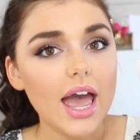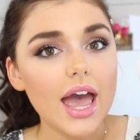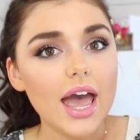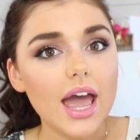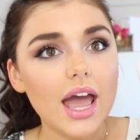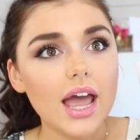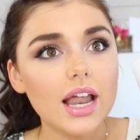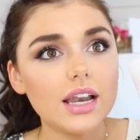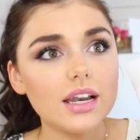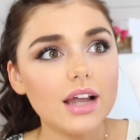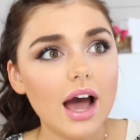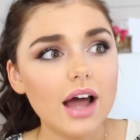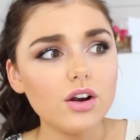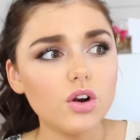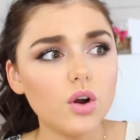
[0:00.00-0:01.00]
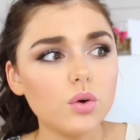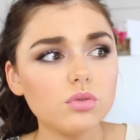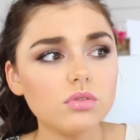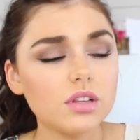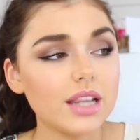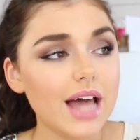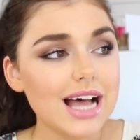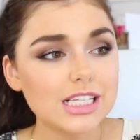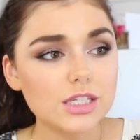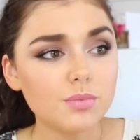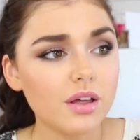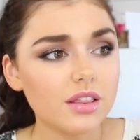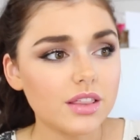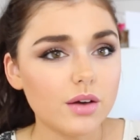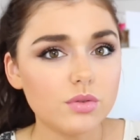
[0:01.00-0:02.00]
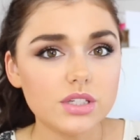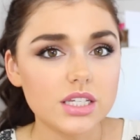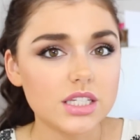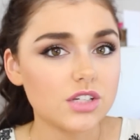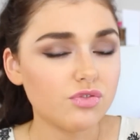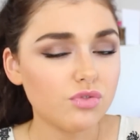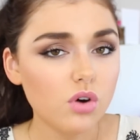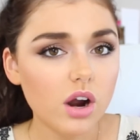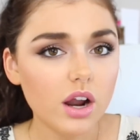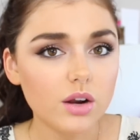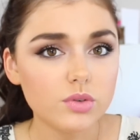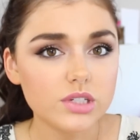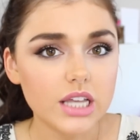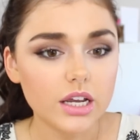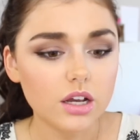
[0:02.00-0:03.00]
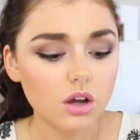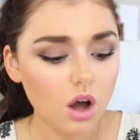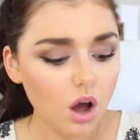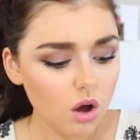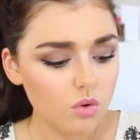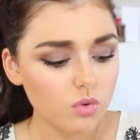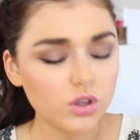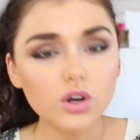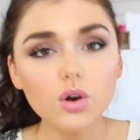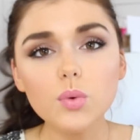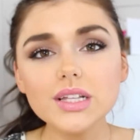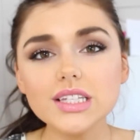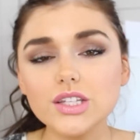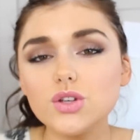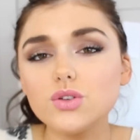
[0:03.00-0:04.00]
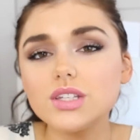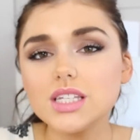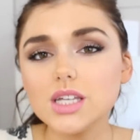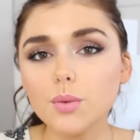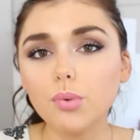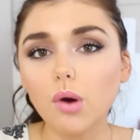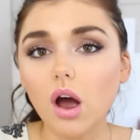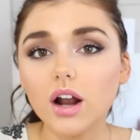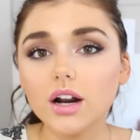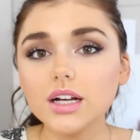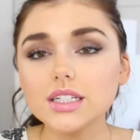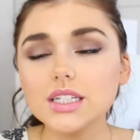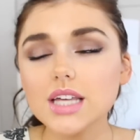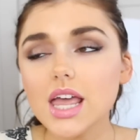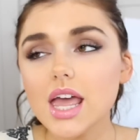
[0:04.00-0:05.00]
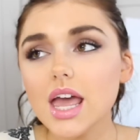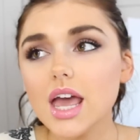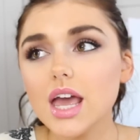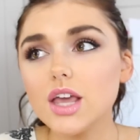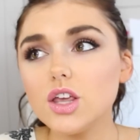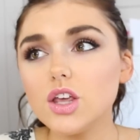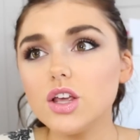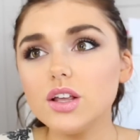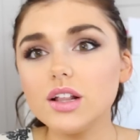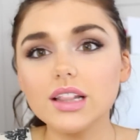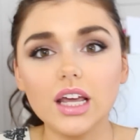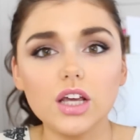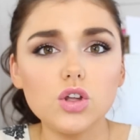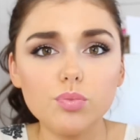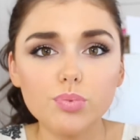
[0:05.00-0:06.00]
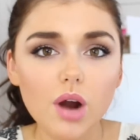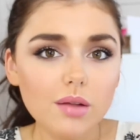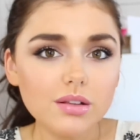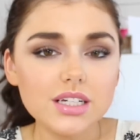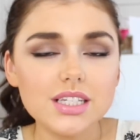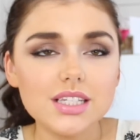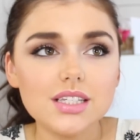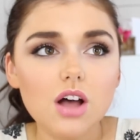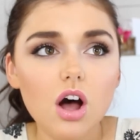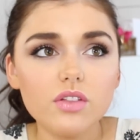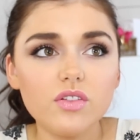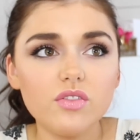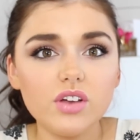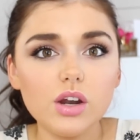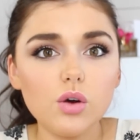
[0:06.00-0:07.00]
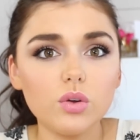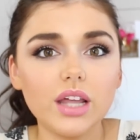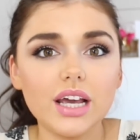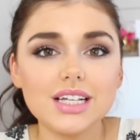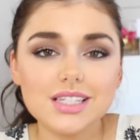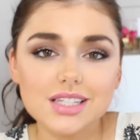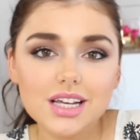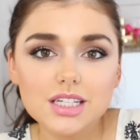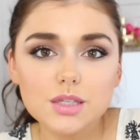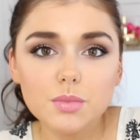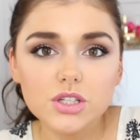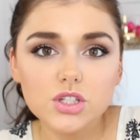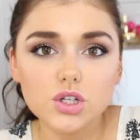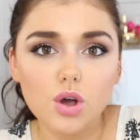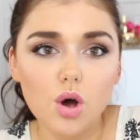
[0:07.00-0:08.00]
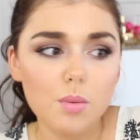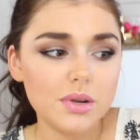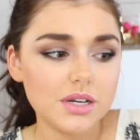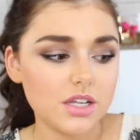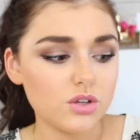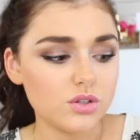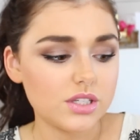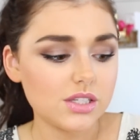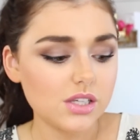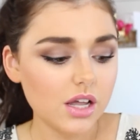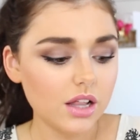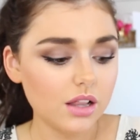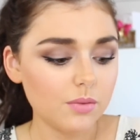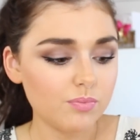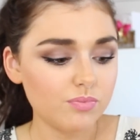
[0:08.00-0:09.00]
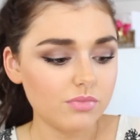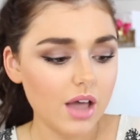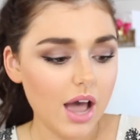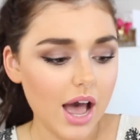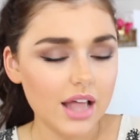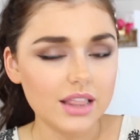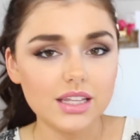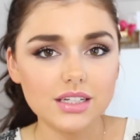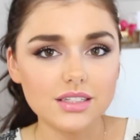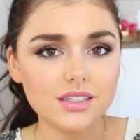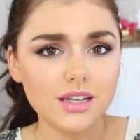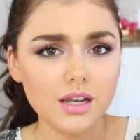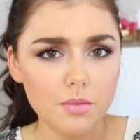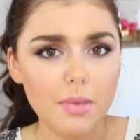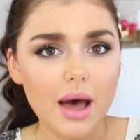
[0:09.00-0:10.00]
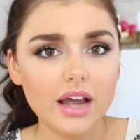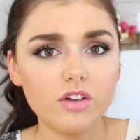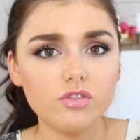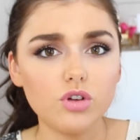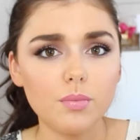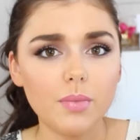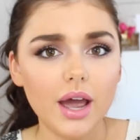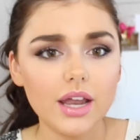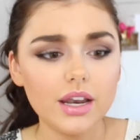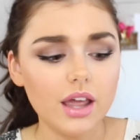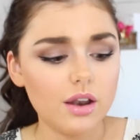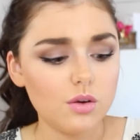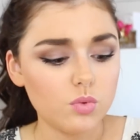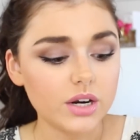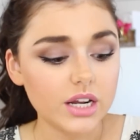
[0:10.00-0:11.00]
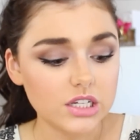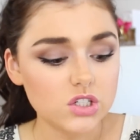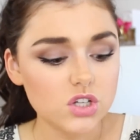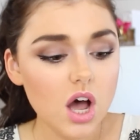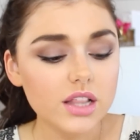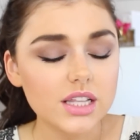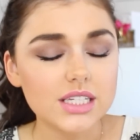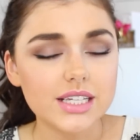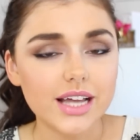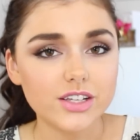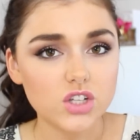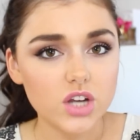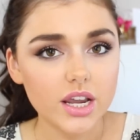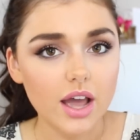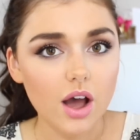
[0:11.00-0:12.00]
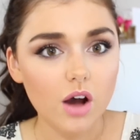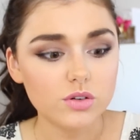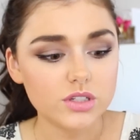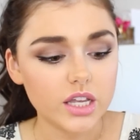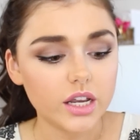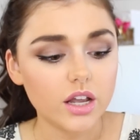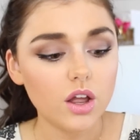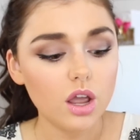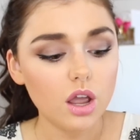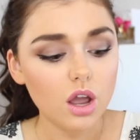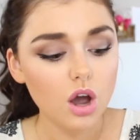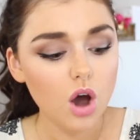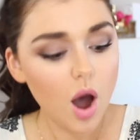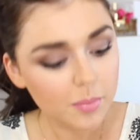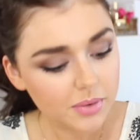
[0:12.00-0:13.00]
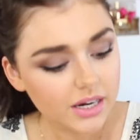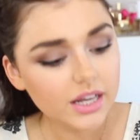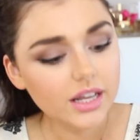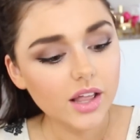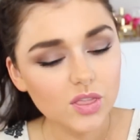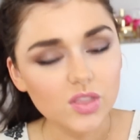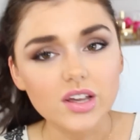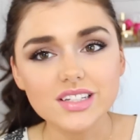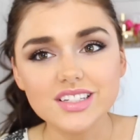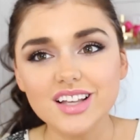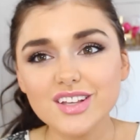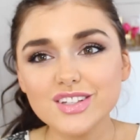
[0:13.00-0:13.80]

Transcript: And I don't know, last month I was at Sephora and I was like, oh, you know when you see a product, like you probably saw the video like six months ago, but you still had it in the back of your mind. And when I saw this at checkout, I was like, I'm gonna get this.